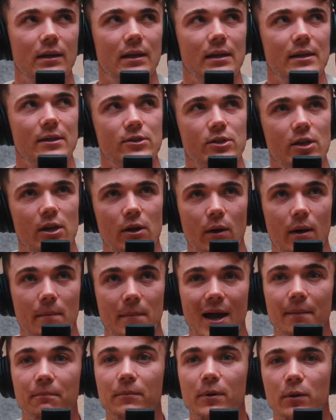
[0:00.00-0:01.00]
So I'm
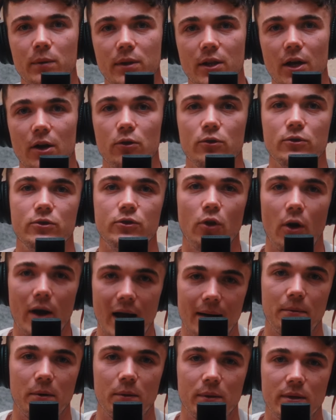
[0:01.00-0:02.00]
happy with those. Not
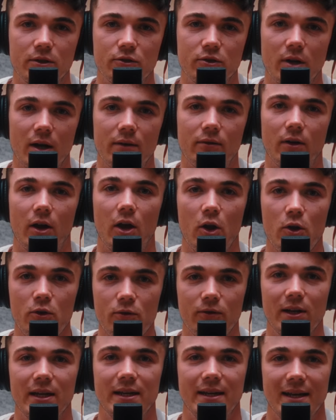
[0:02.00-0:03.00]
happy with the driver.
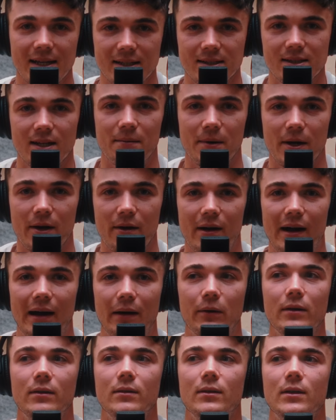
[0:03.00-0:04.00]
Hopefully next time I go
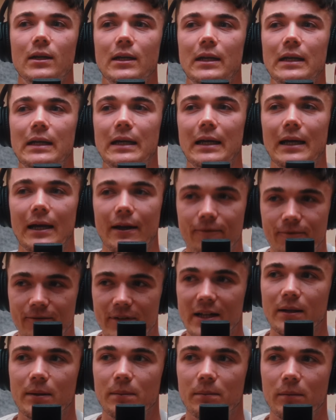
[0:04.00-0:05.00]
out and
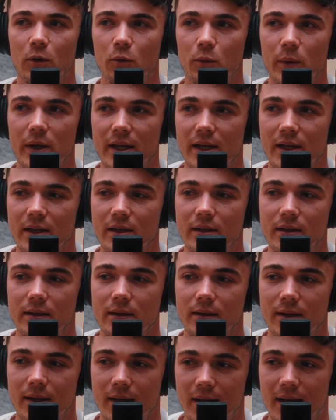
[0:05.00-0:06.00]
film, we can
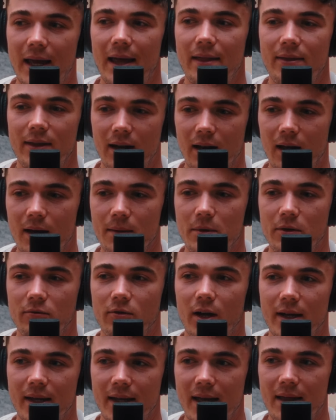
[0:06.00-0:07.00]
get the alignment
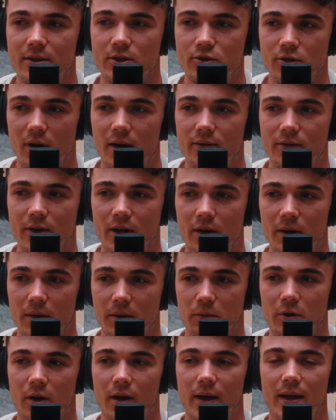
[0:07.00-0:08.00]
right, get the driver going
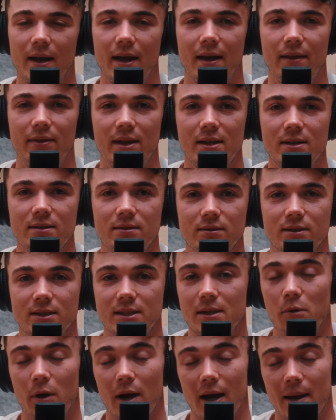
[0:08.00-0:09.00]
right, and then see
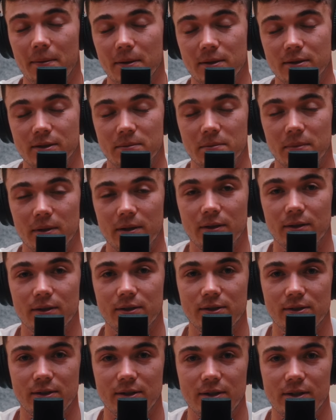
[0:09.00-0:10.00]
what happens.
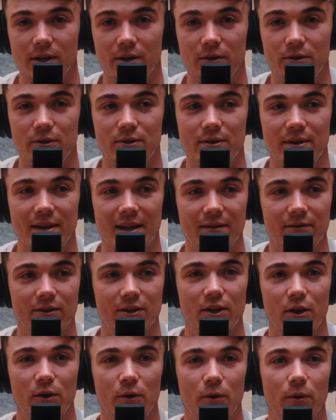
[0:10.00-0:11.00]
Because you know you never
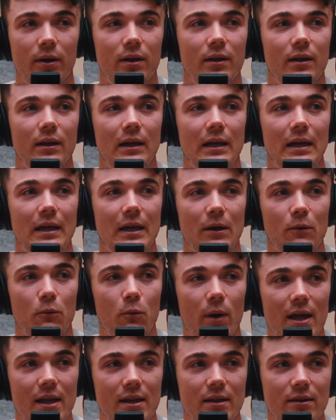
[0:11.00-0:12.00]
know
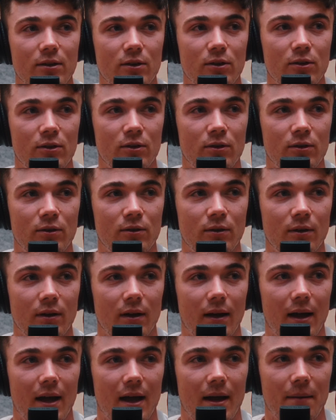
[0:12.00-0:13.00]
when
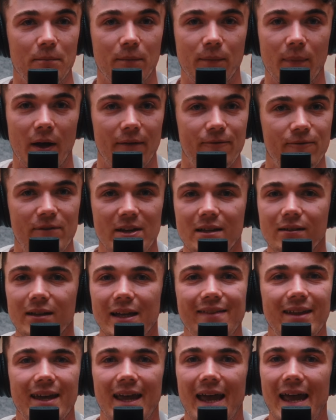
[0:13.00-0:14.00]
I, am I feel
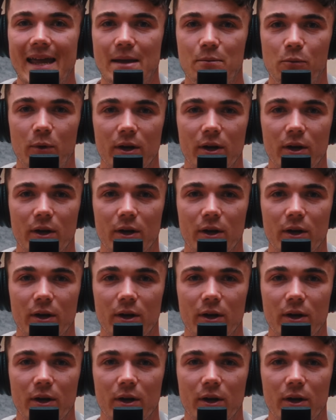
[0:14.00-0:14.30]
in the game when